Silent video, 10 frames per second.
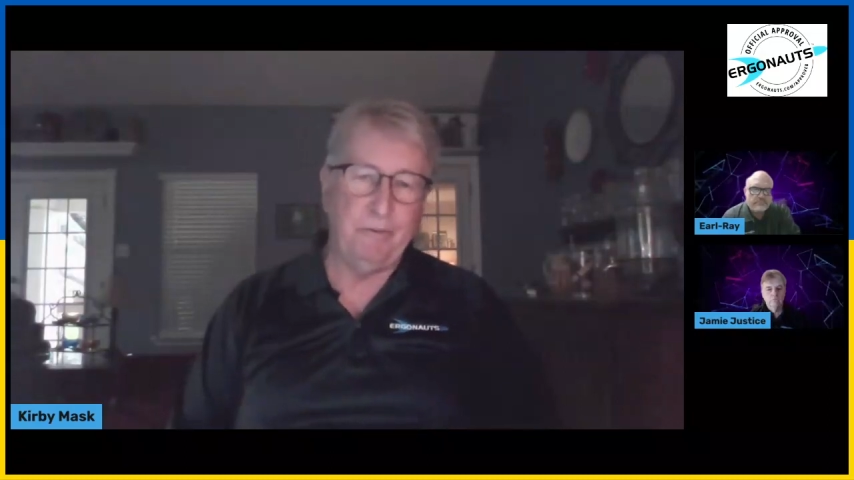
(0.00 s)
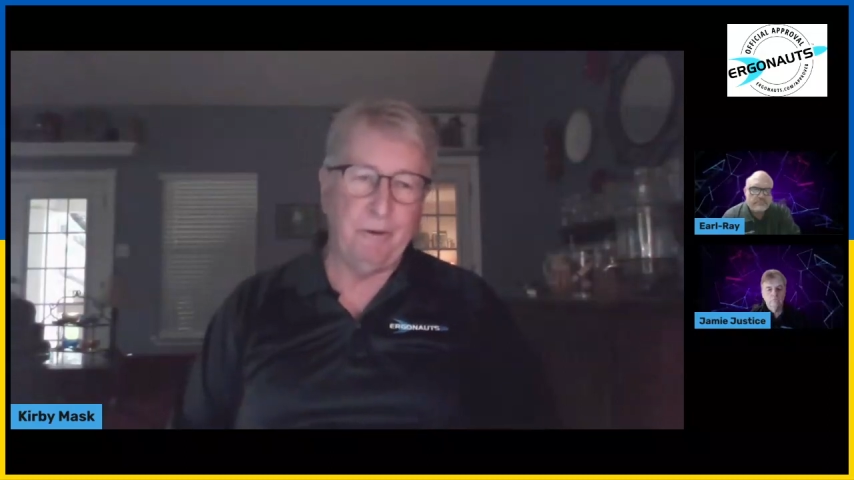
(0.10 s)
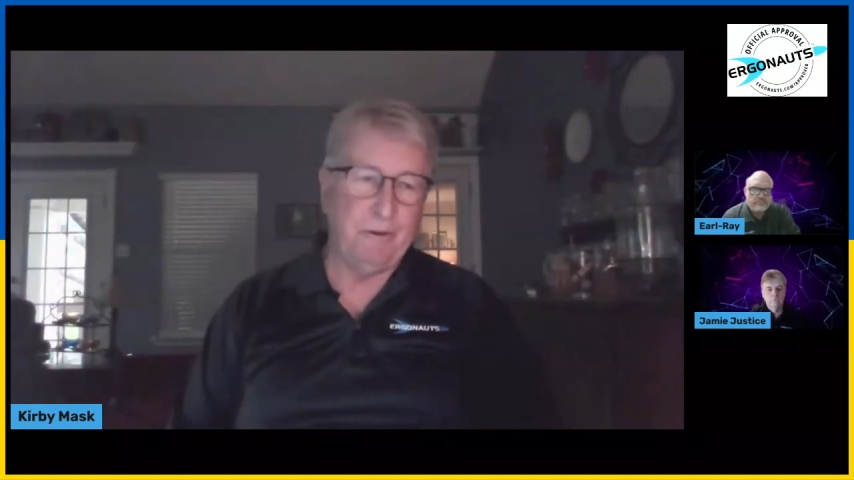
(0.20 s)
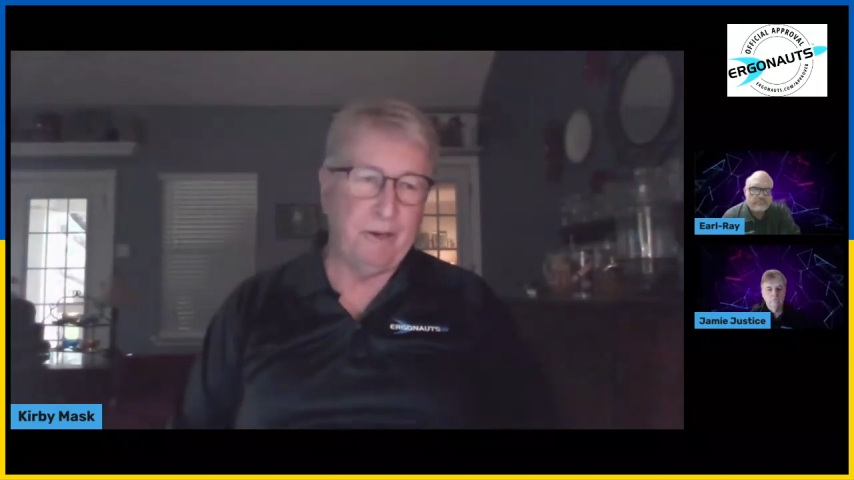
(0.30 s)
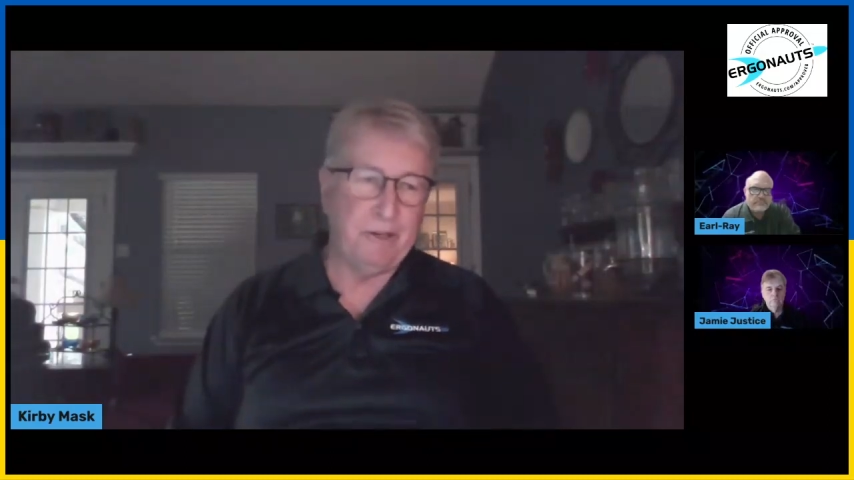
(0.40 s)

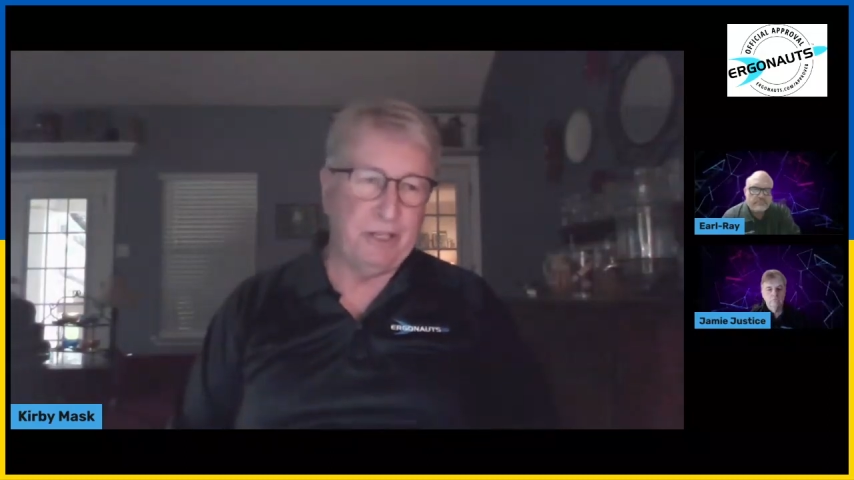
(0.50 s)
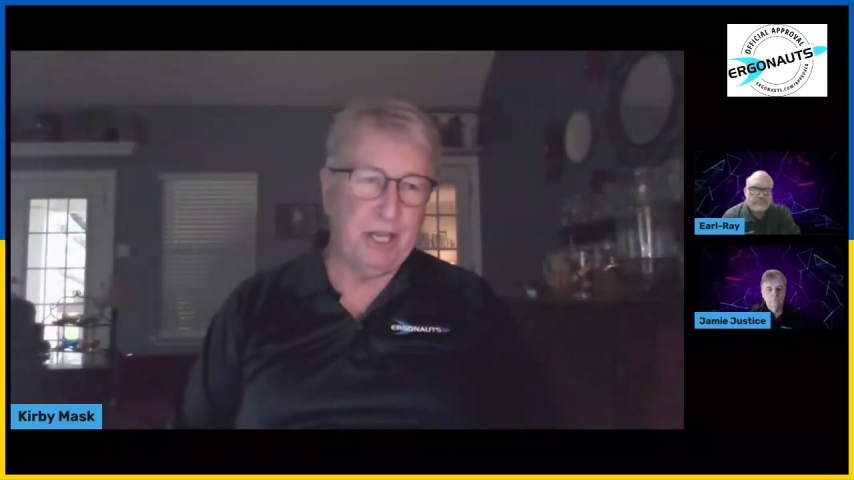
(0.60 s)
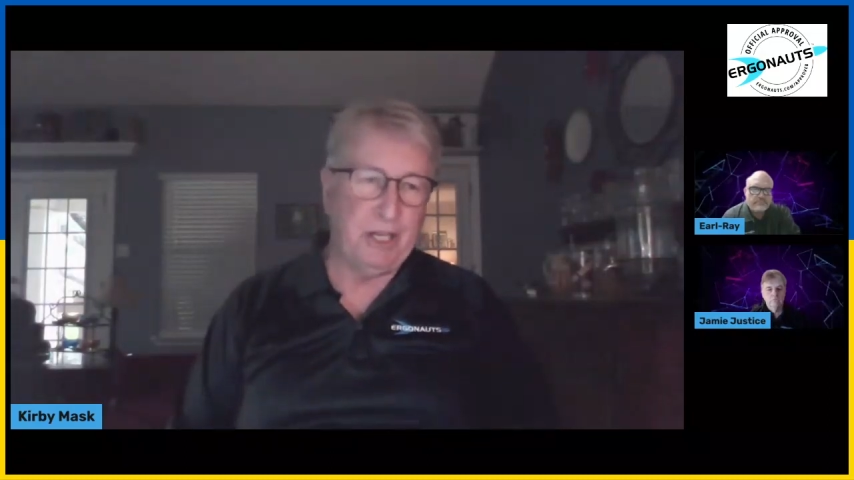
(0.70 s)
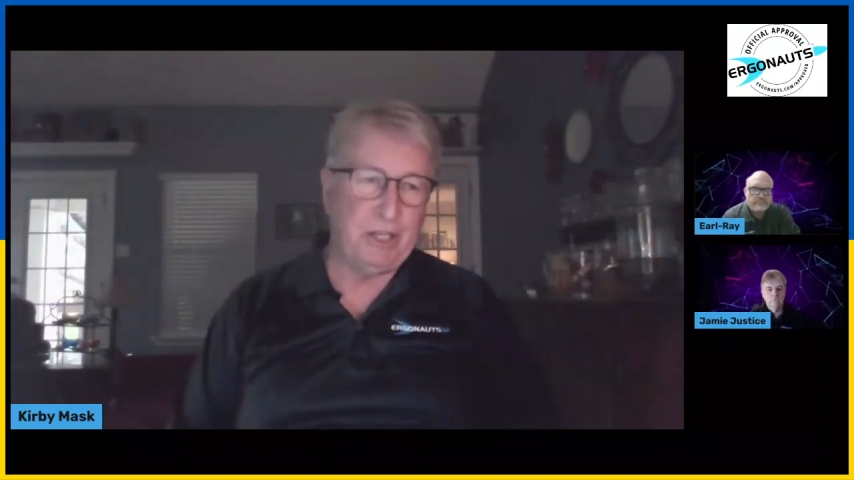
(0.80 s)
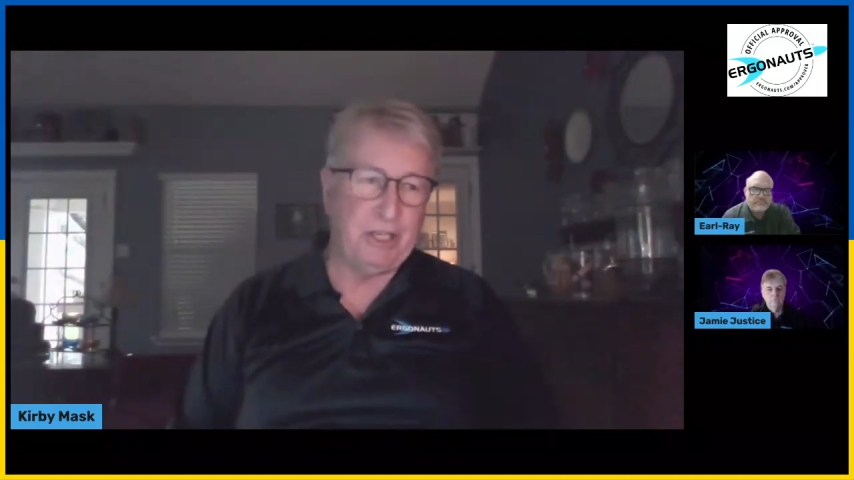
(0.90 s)
further
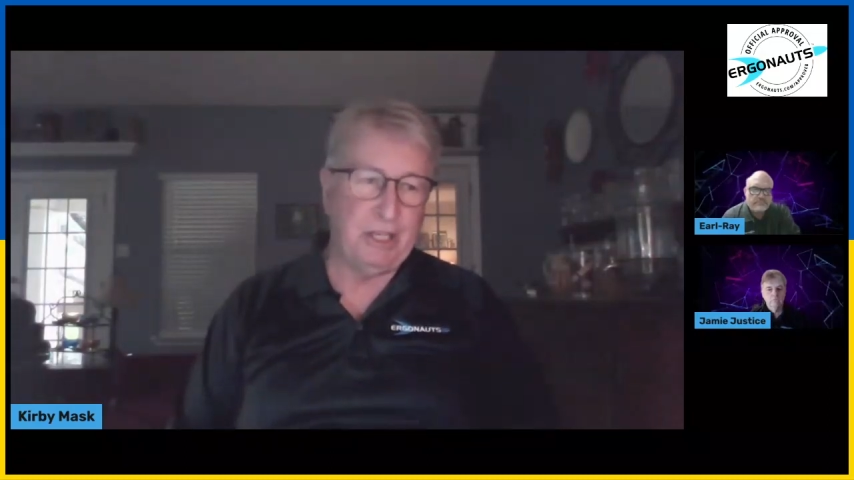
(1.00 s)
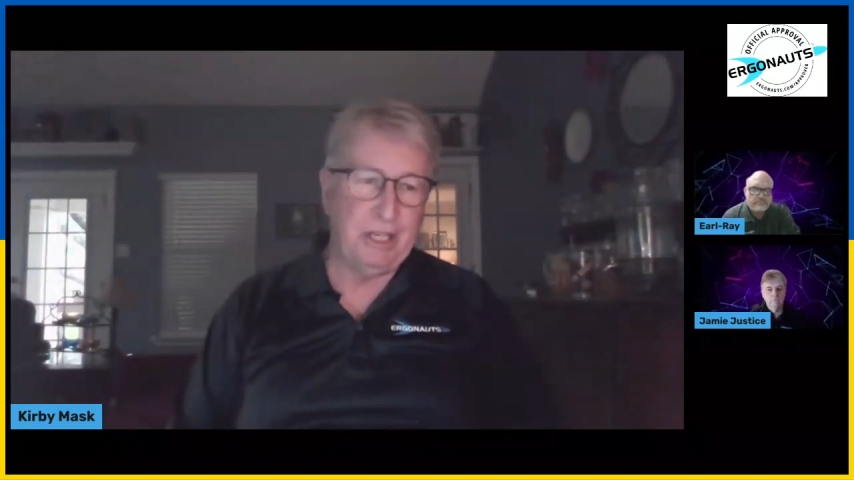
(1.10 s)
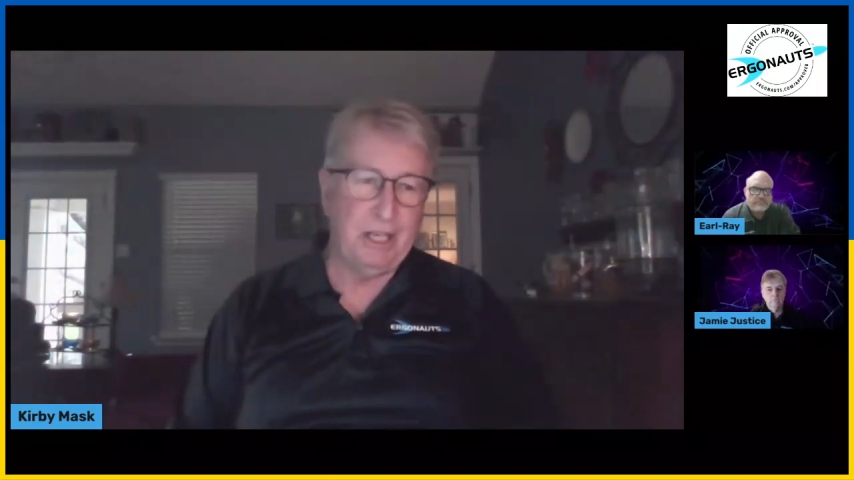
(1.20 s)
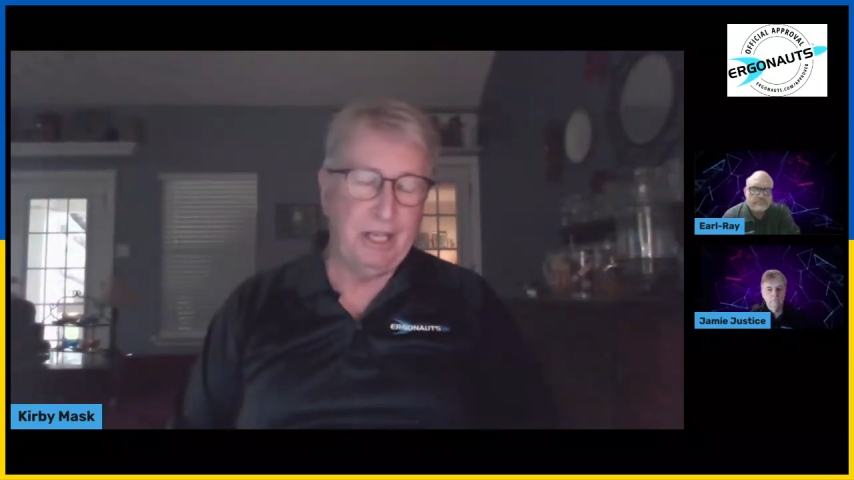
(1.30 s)
education.